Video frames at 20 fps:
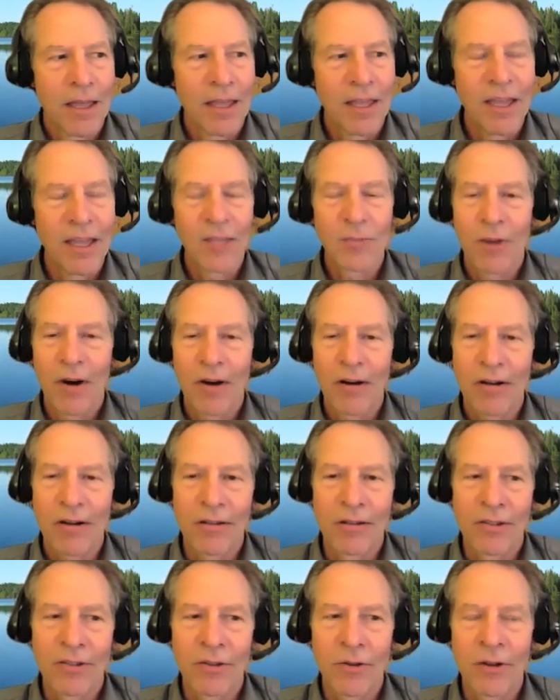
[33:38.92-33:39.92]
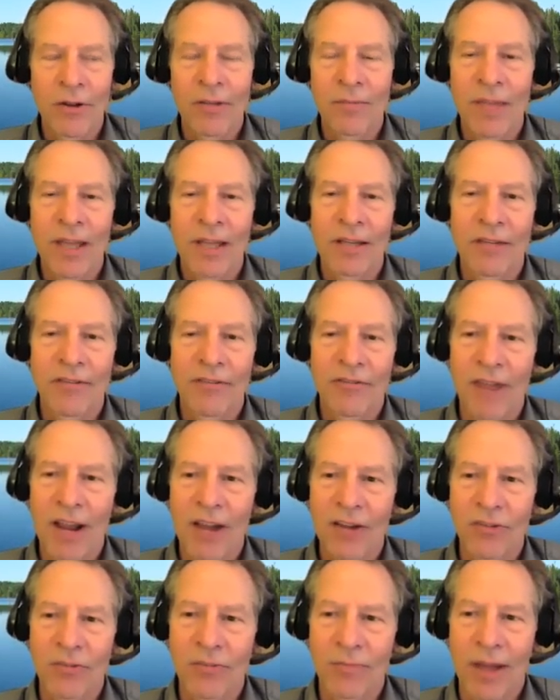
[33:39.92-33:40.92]
Each particle is going to make a
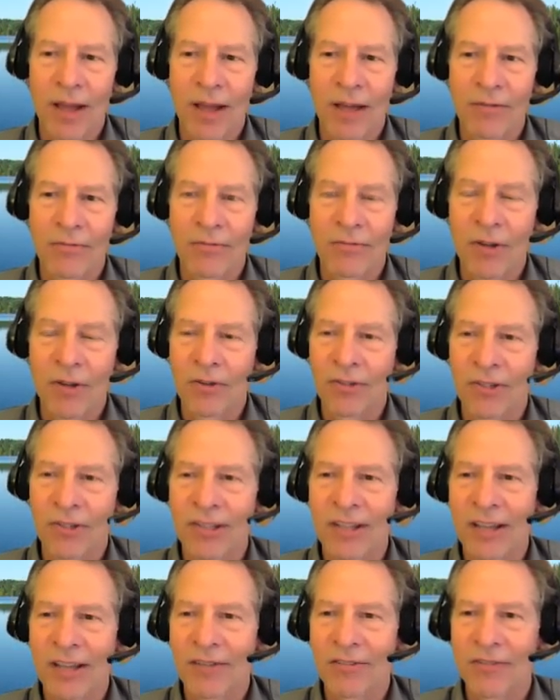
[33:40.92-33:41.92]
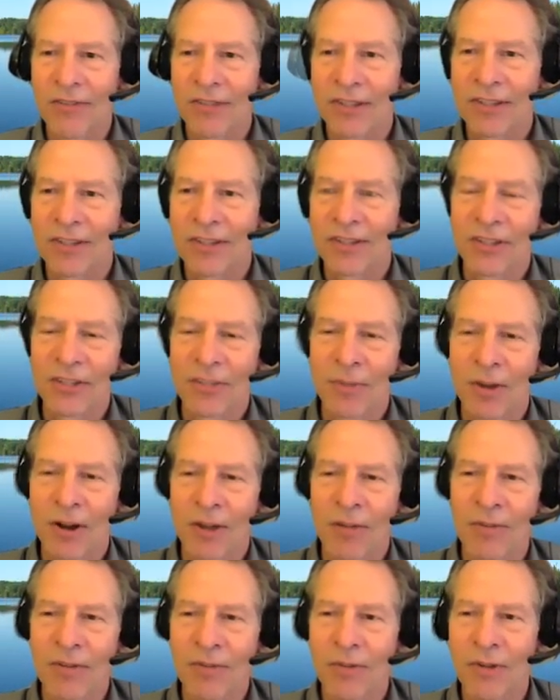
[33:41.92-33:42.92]
diffraction pattern. You know, just like your physics
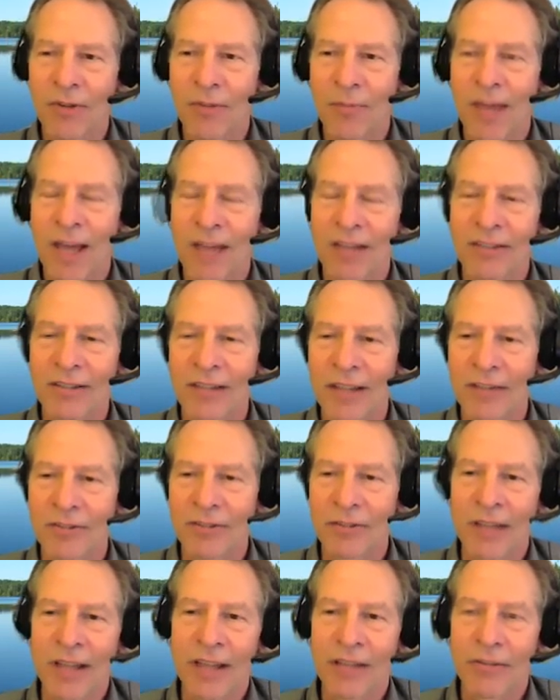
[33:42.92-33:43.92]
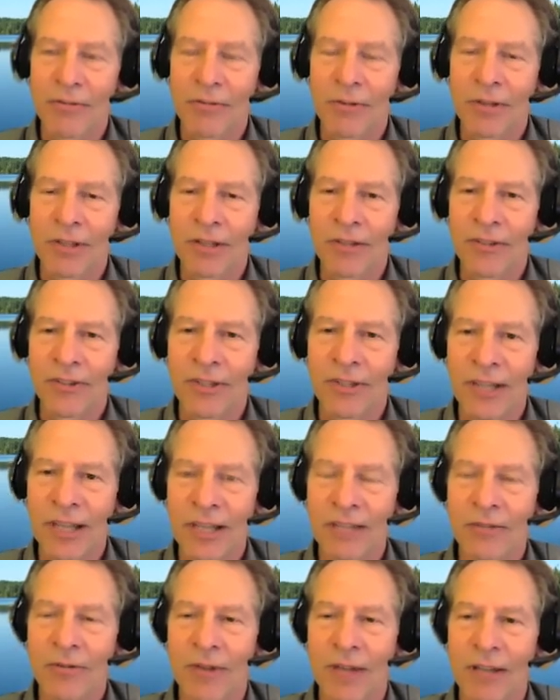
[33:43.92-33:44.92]
experiment, when you pass laser light through a little
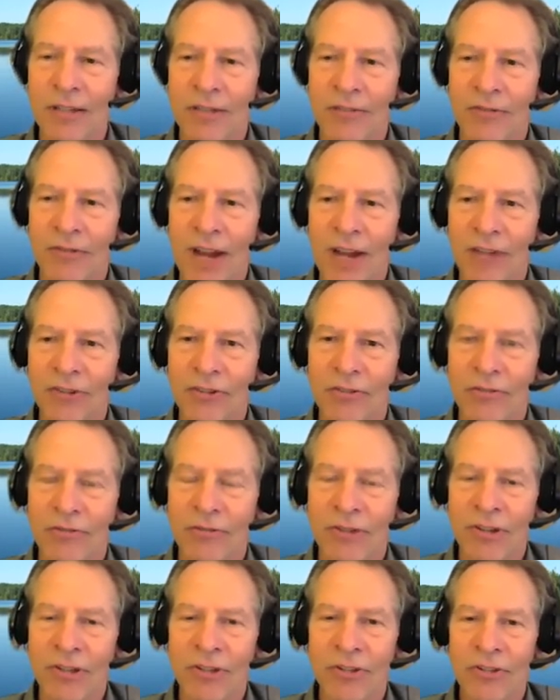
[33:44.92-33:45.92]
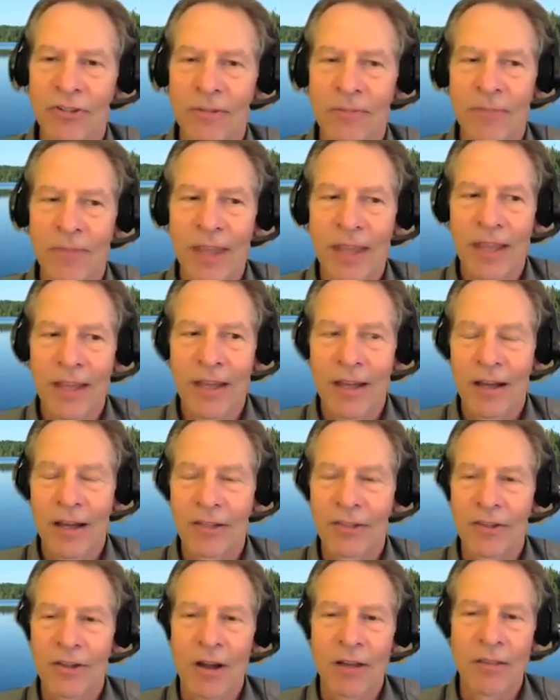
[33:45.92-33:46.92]
slit, you got diffraction fringes
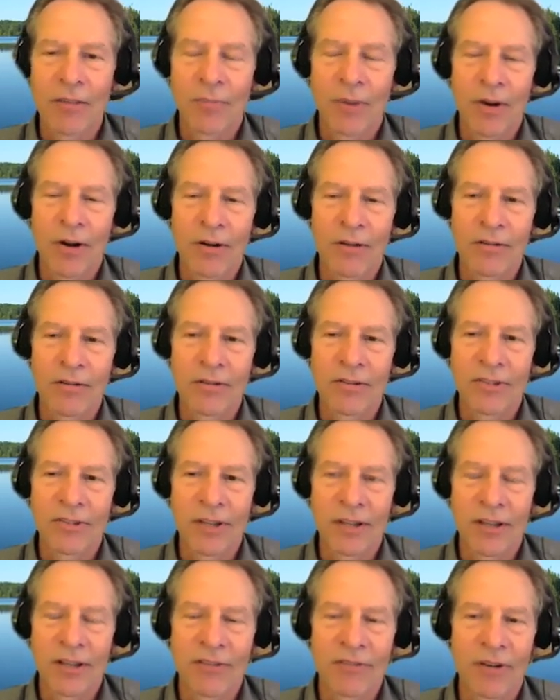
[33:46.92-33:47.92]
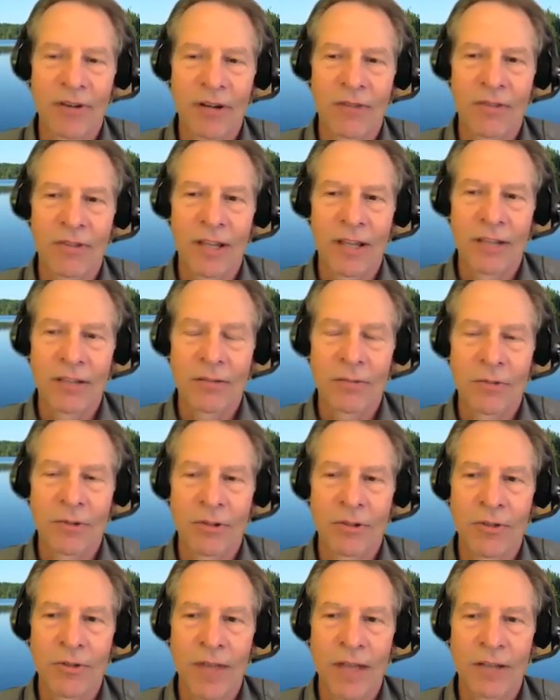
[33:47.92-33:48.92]
a solid particle sitting in front of a laser will
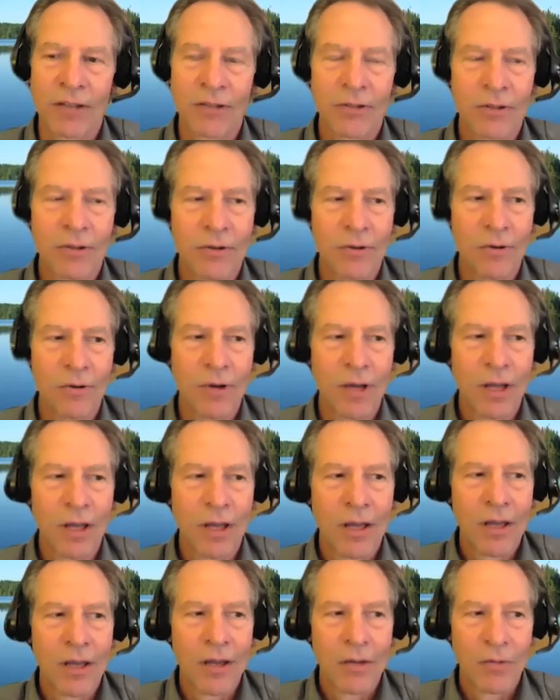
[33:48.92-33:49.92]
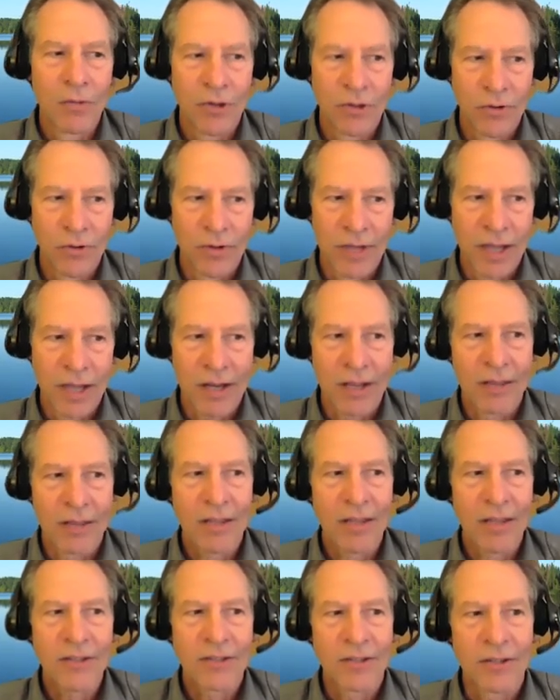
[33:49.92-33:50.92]
do that too. What you get in
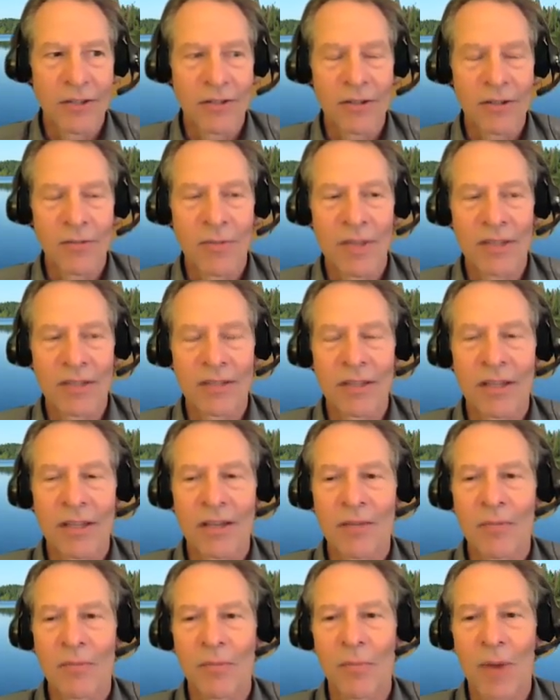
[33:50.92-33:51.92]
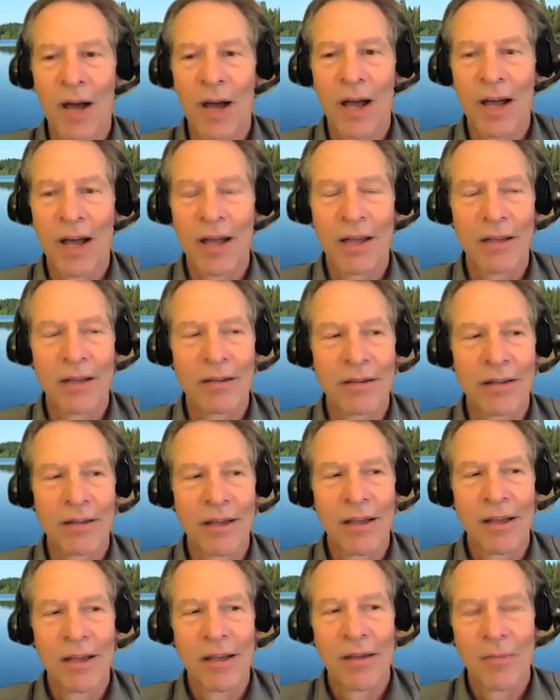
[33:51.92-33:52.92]
this system is the combined
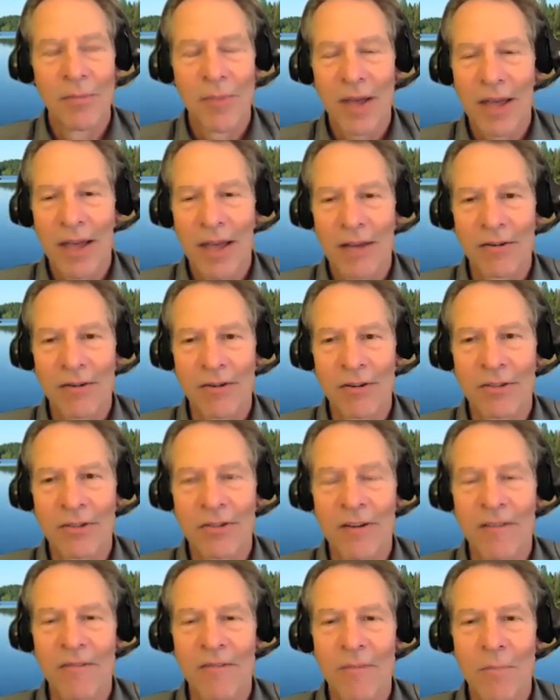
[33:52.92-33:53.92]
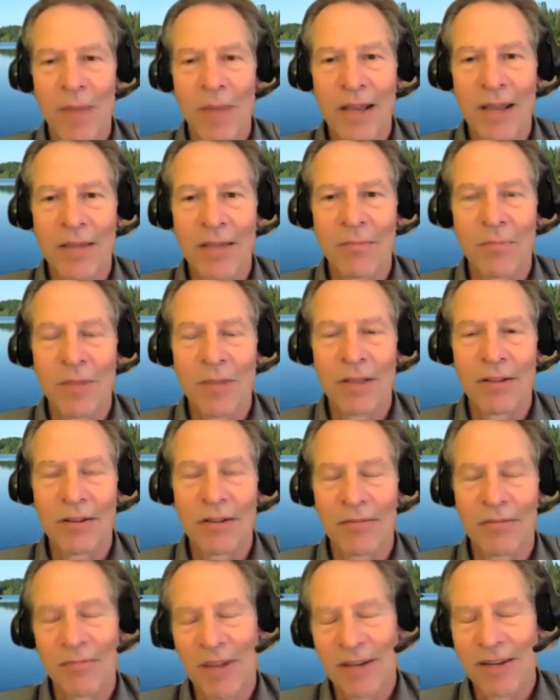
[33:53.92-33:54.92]
patterns of many
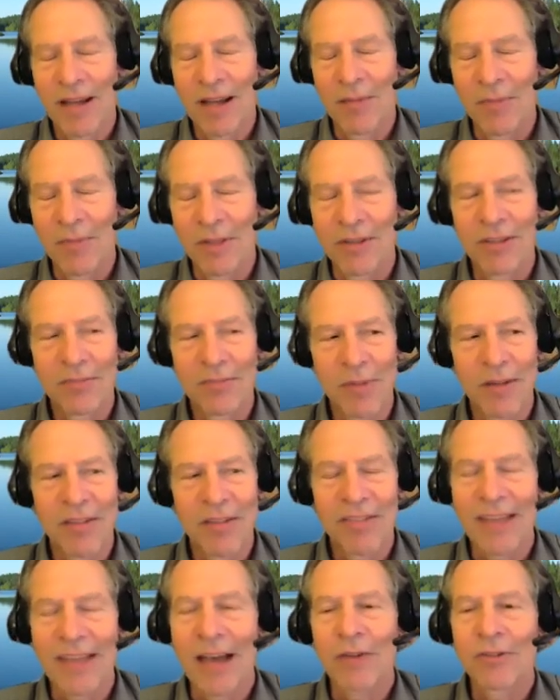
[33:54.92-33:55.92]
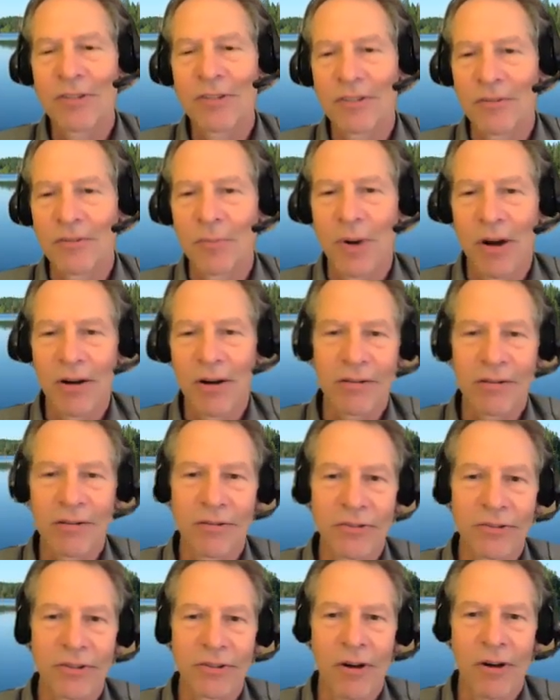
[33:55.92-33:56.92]
million, not millions, probably thousands of
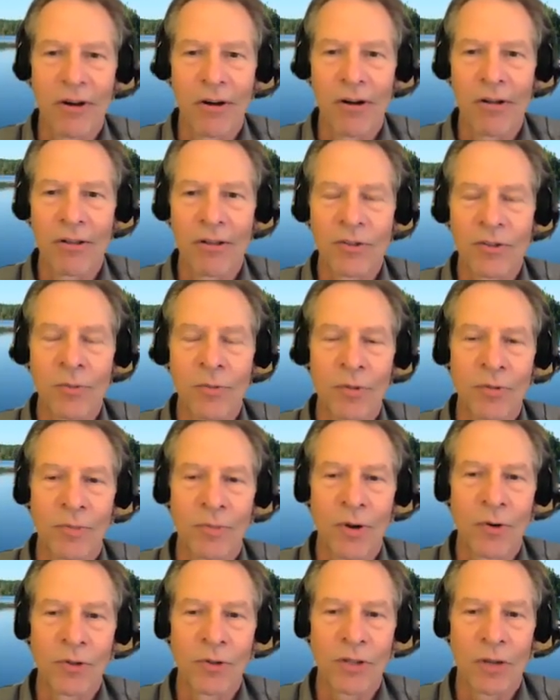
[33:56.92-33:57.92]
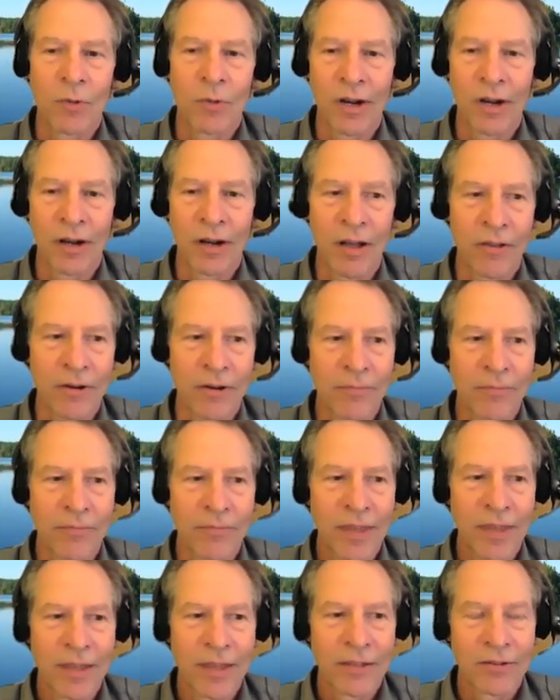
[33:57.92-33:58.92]
particles all superimposed on one another.
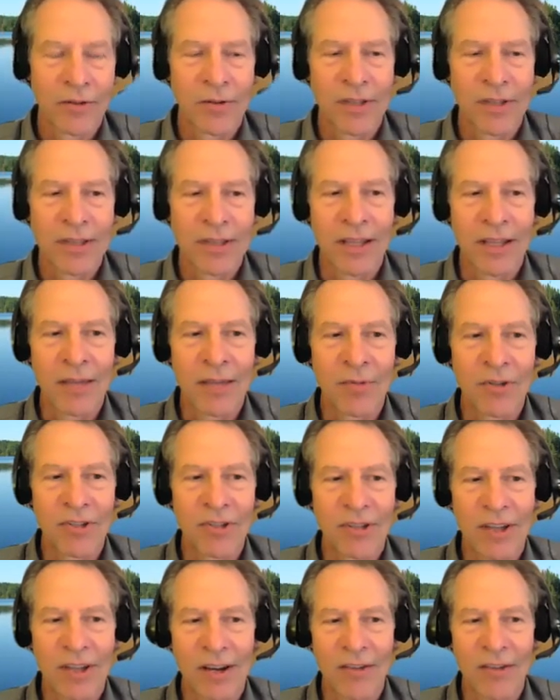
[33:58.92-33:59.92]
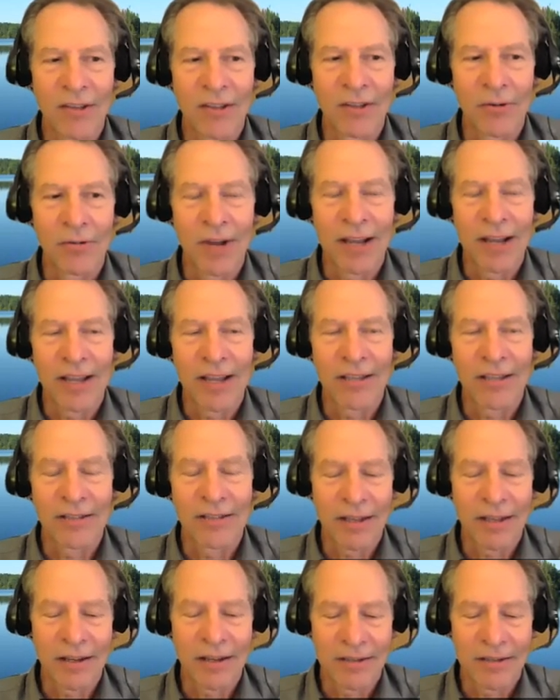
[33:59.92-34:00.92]
So you get the image kind of on the right hand
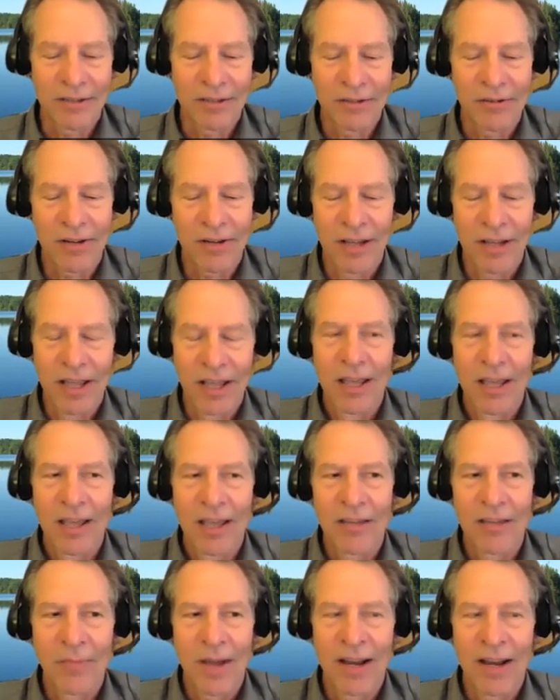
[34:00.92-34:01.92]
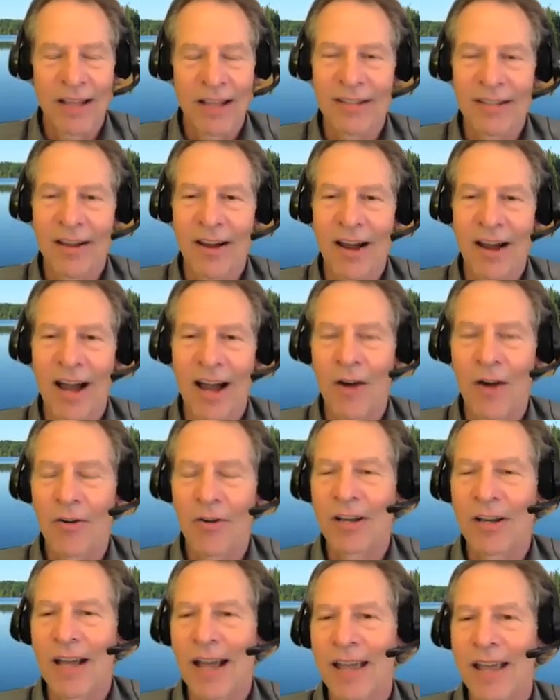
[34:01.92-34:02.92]
side of the screen. You might ask now, how
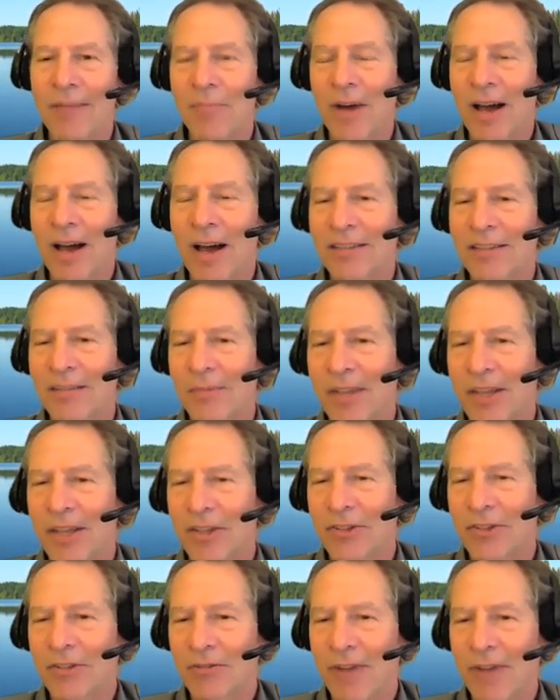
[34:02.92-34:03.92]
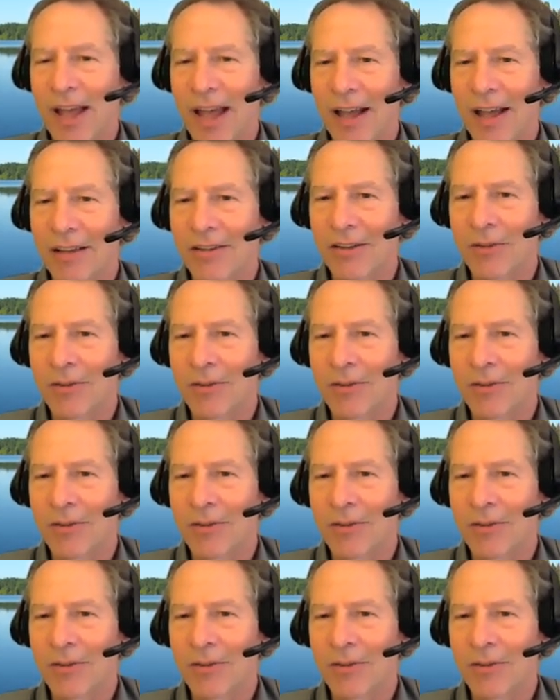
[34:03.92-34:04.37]
can I possibly extract